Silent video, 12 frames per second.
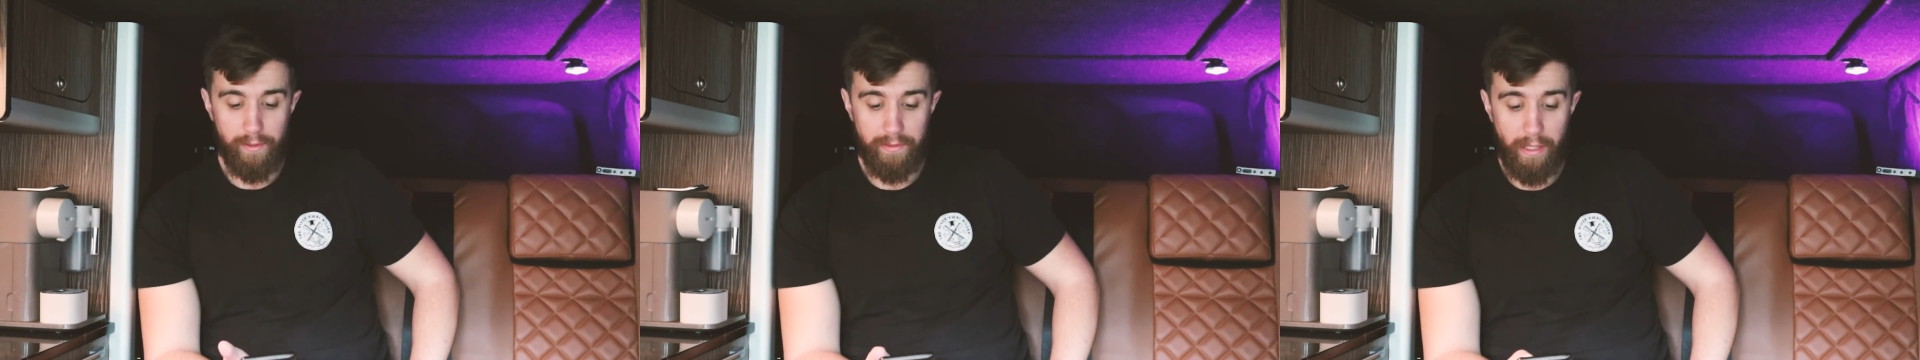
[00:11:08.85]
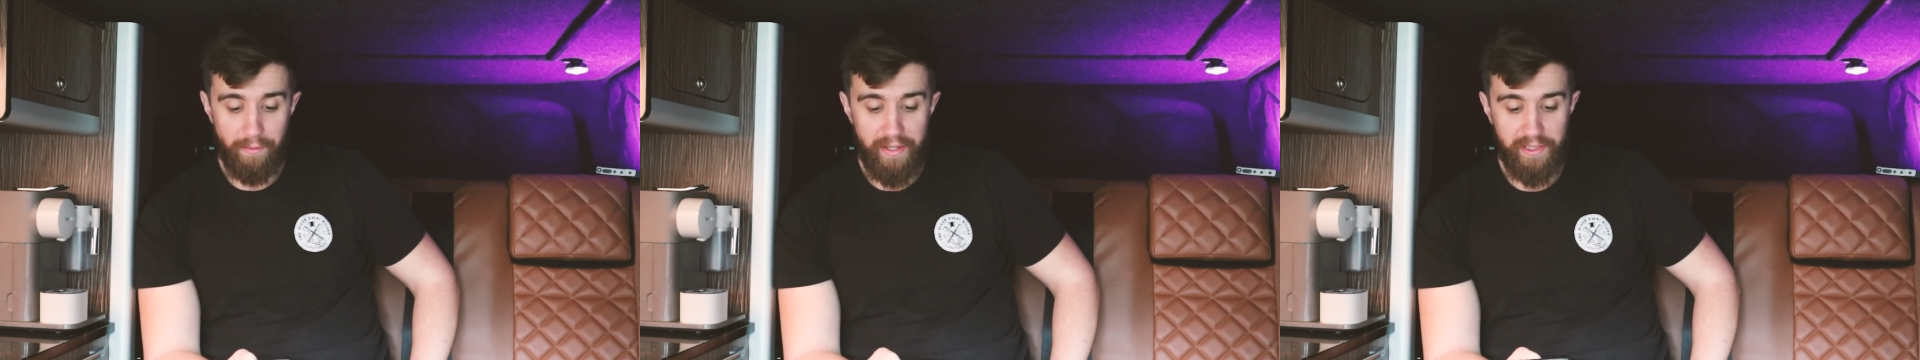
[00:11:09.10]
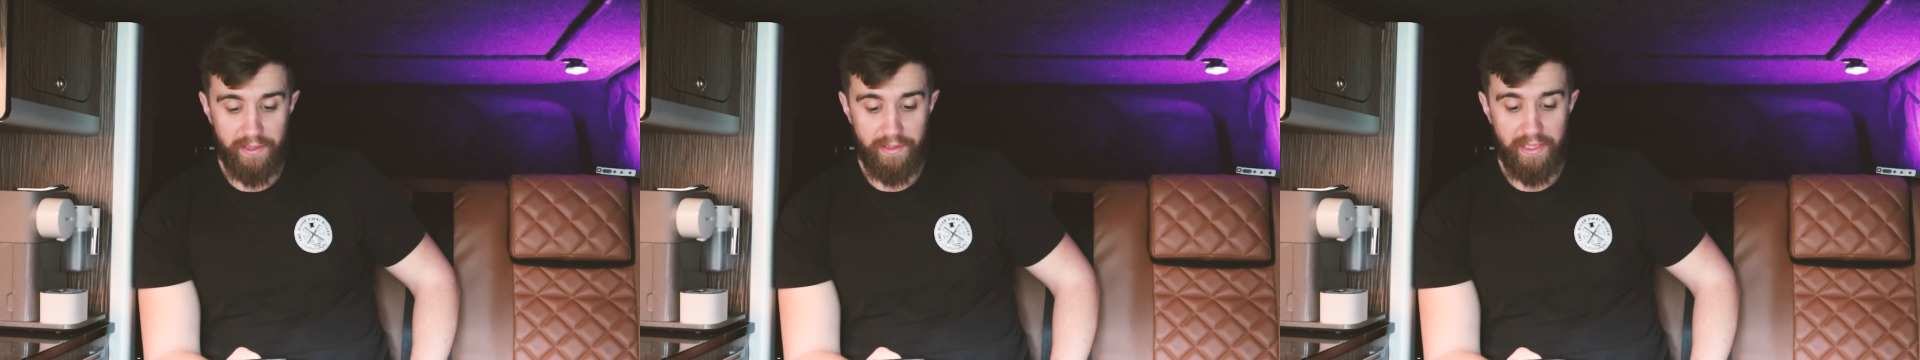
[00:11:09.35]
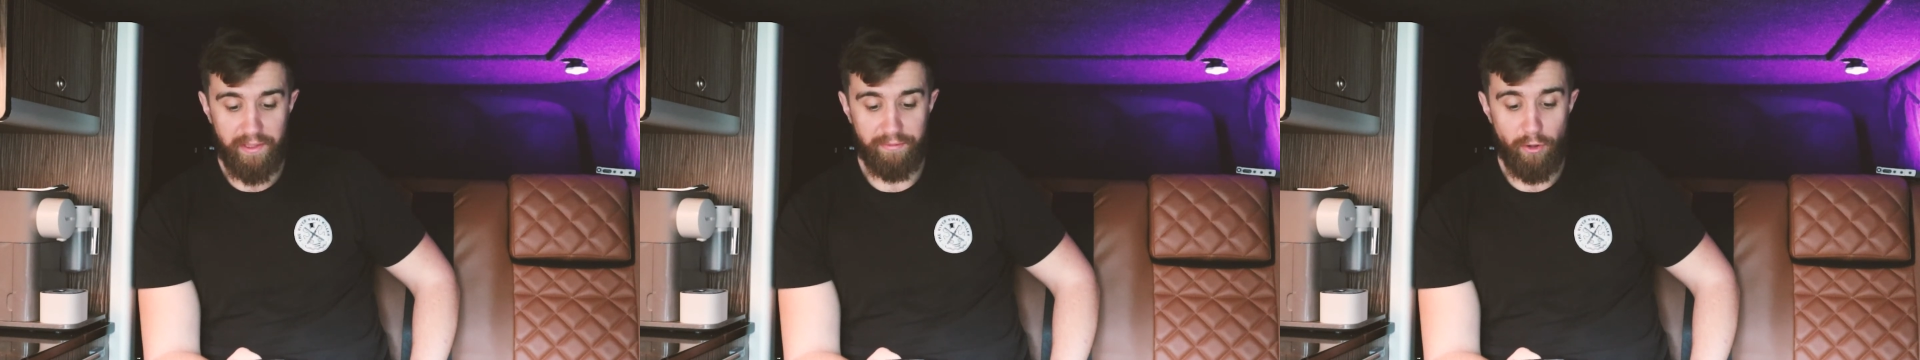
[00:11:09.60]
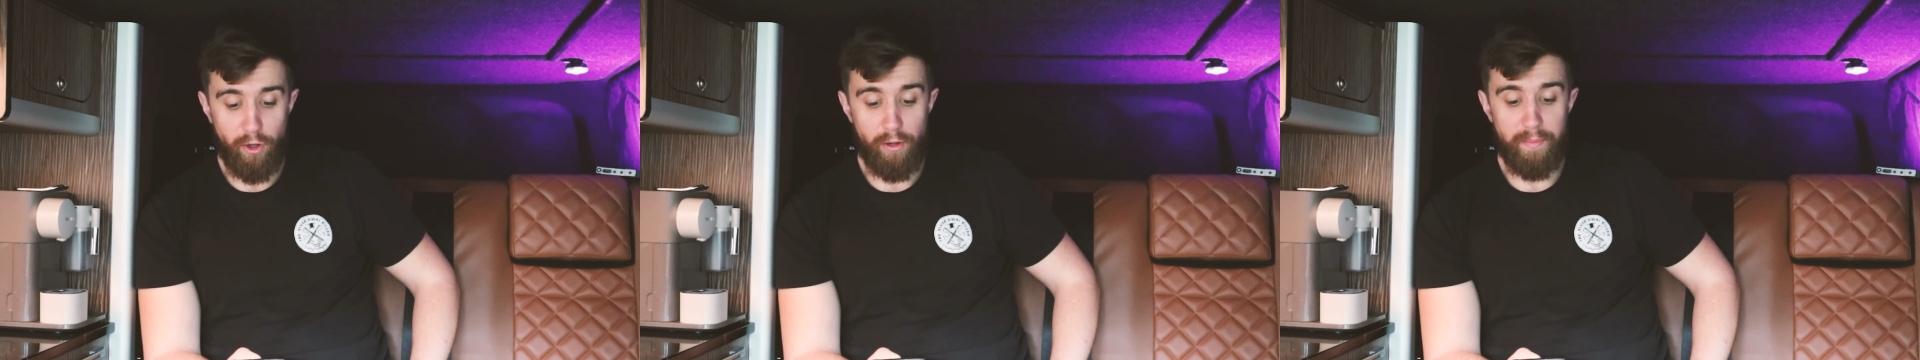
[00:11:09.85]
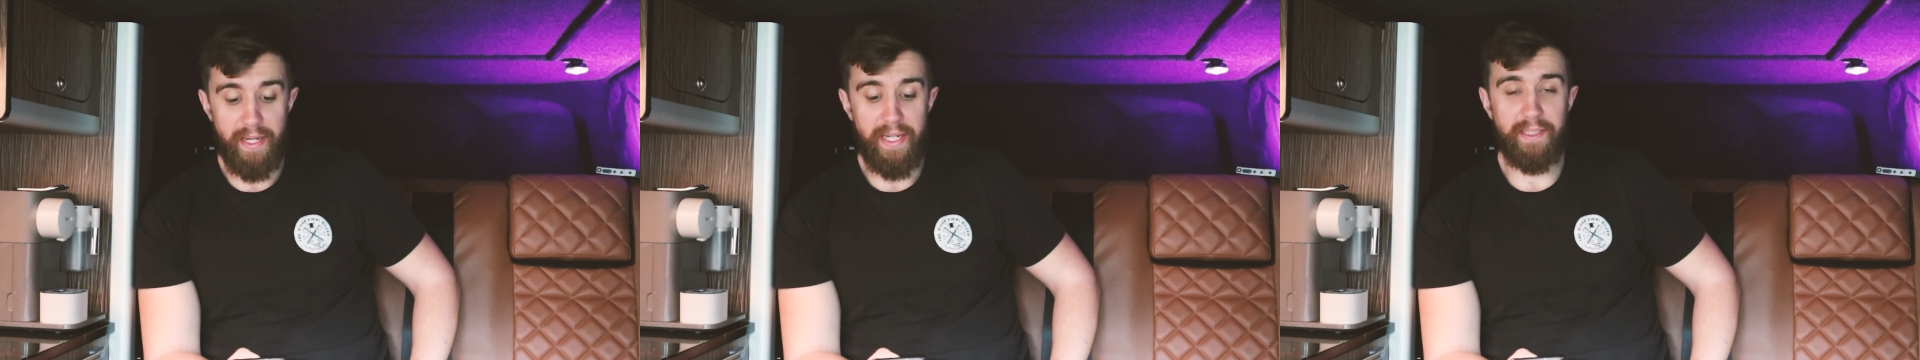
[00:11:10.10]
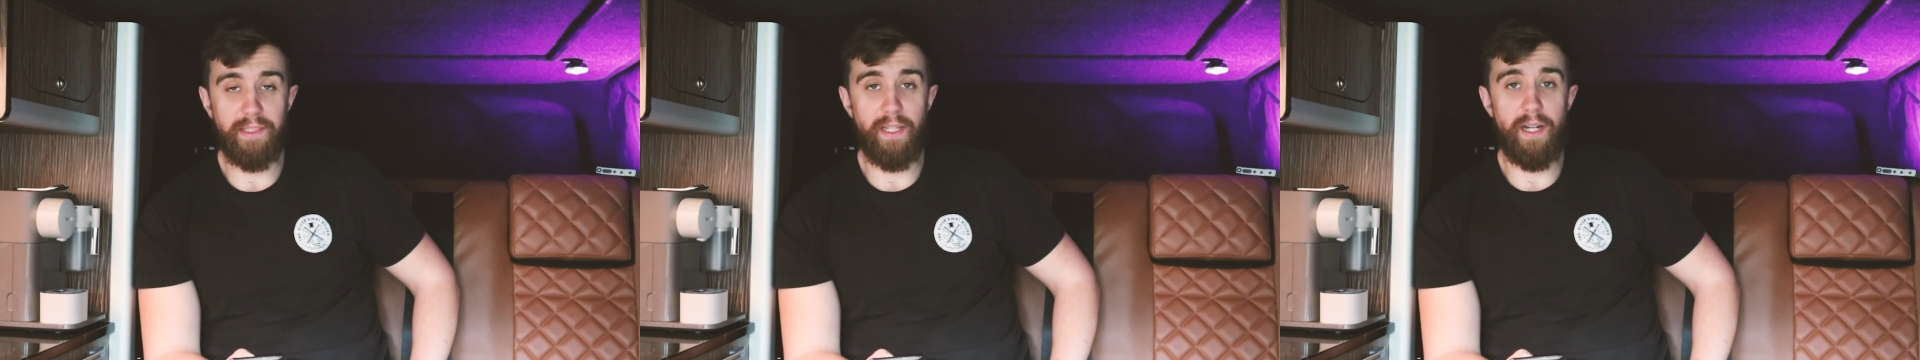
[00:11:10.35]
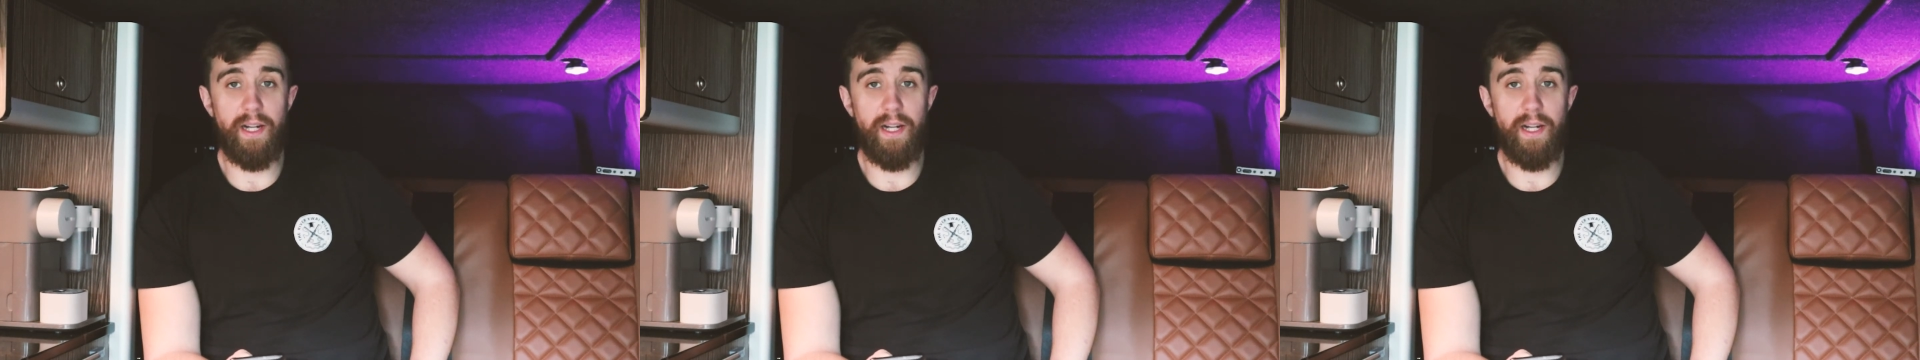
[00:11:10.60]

Now this form is